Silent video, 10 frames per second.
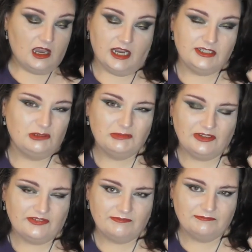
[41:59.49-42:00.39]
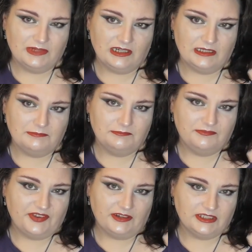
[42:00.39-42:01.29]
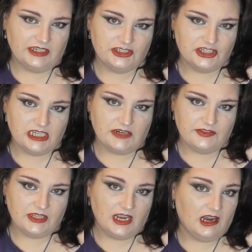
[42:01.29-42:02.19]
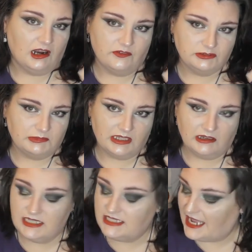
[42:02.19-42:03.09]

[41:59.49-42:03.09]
I do my my foundation and everything after my eyes